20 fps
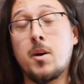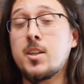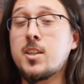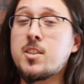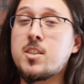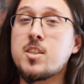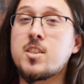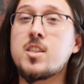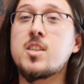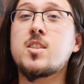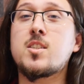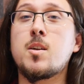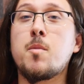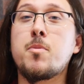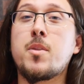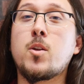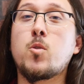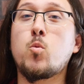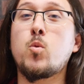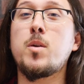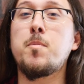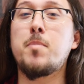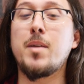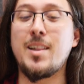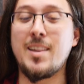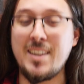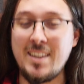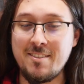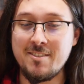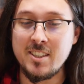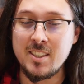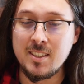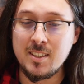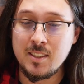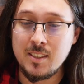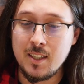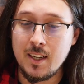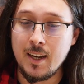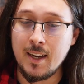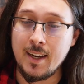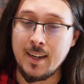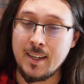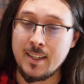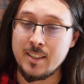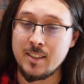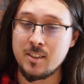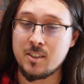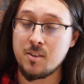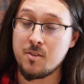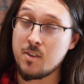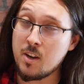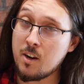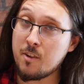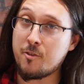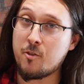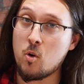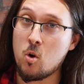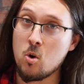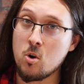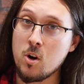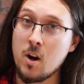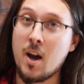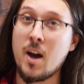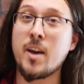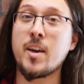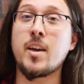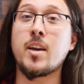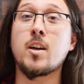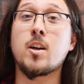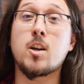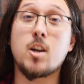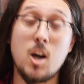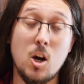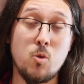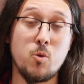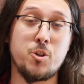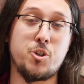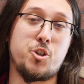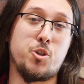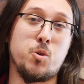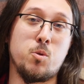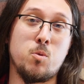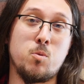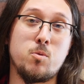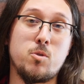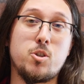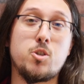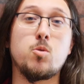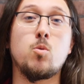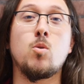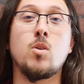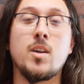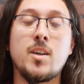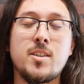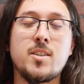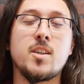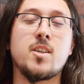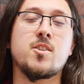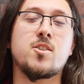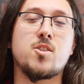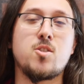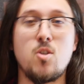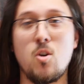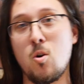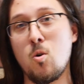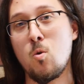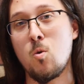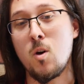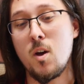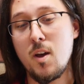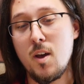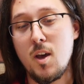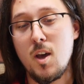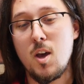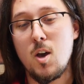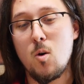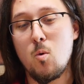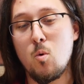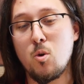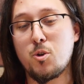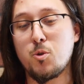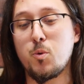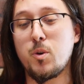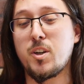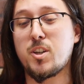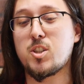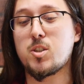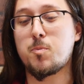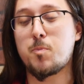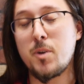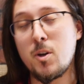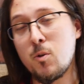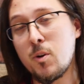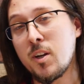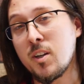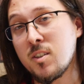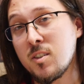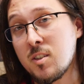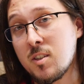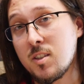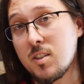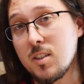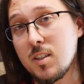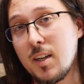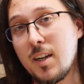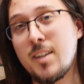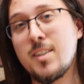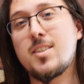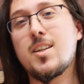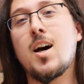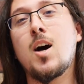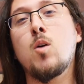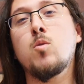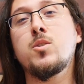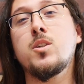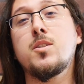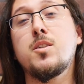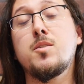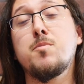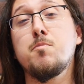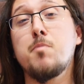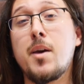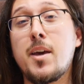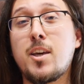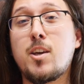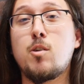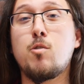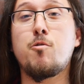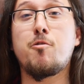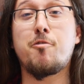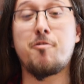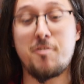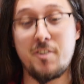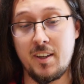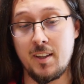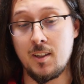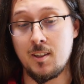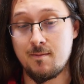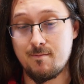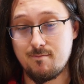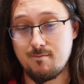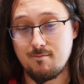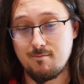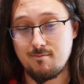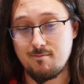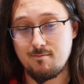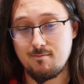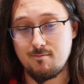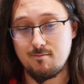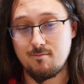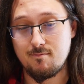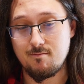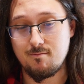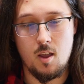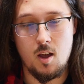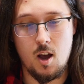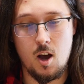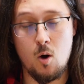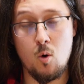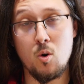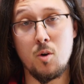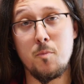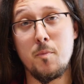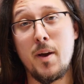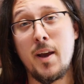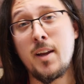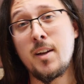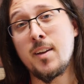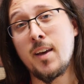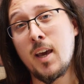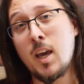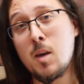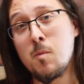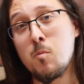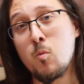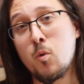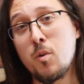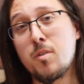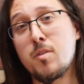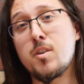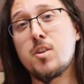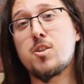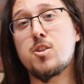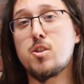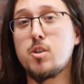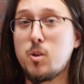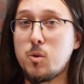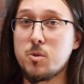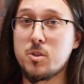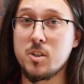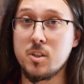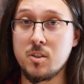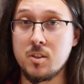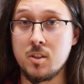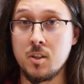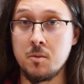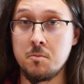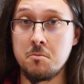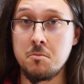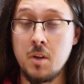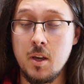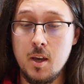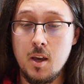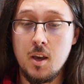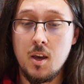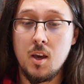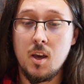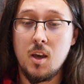But it's a system that we believe in, and therefore I encourage you to let us know what you experienced and how did it make you feel. Our main aim with this new system